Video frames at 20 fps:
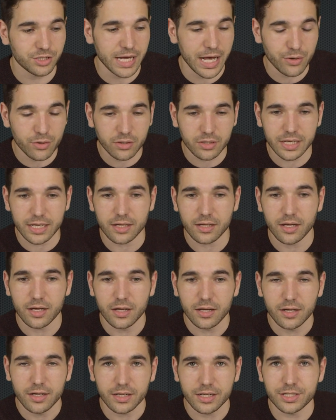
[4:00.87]
generally
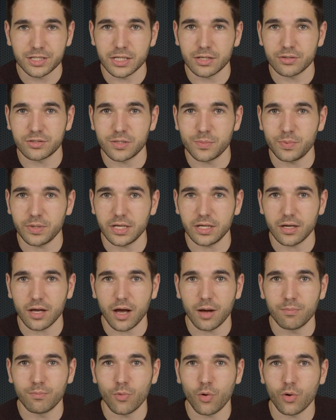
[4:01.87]
considered to be
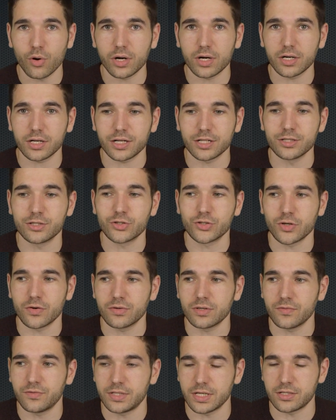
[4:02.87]
a more
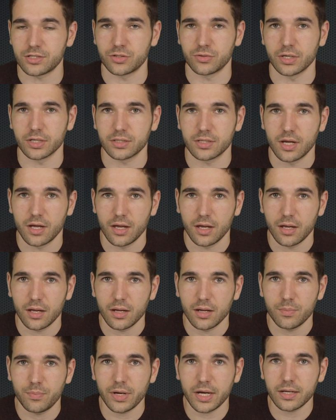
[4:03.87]
conservative district.
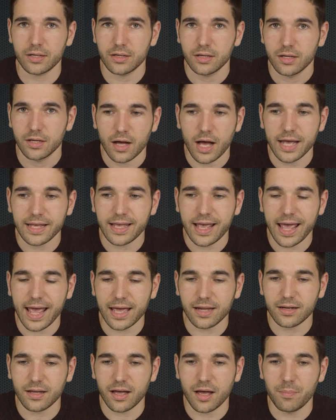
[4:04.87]
But I
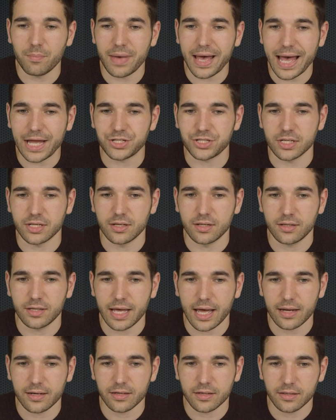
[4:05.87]
can't imagine
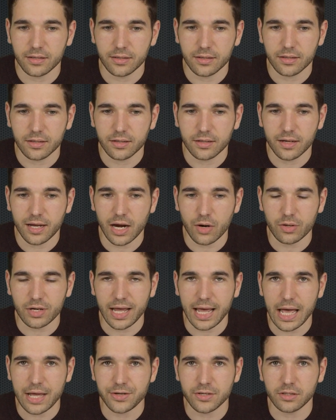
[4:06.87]
that Karen
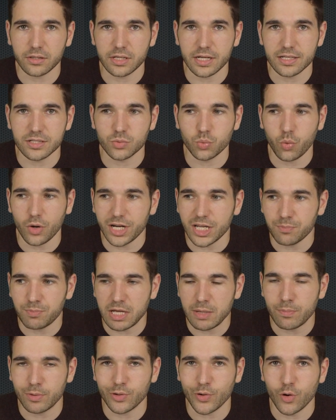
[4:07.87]
Handel is winning
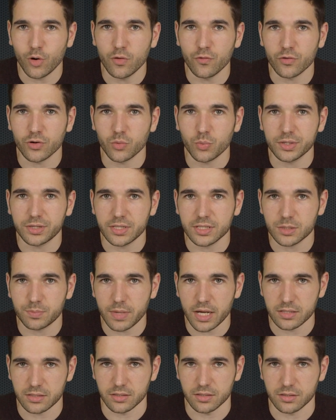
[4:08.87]
people over with this
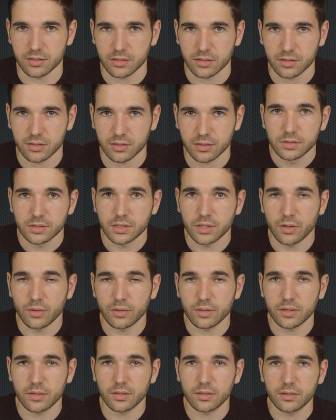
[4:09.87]
message.
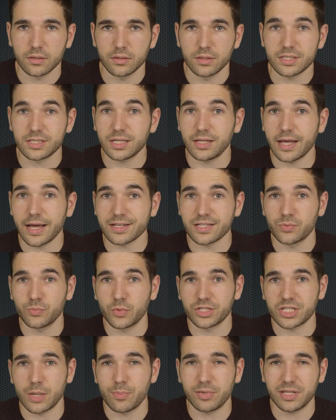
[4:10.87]
So this election,
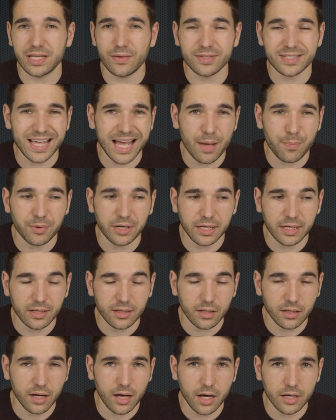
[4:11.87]
which I believe is
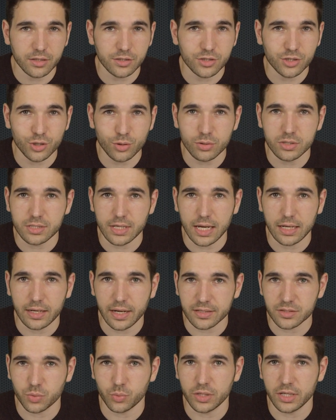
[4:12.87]
happening on Tuesday
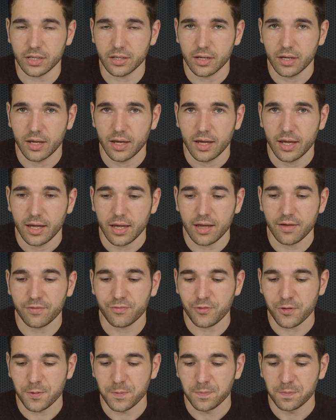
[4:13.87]
next week,
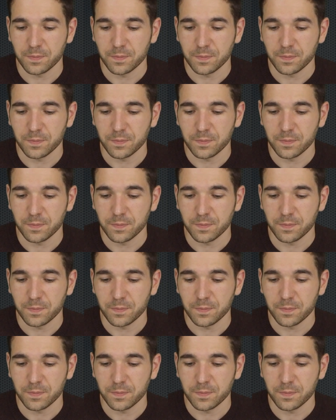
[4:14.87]
if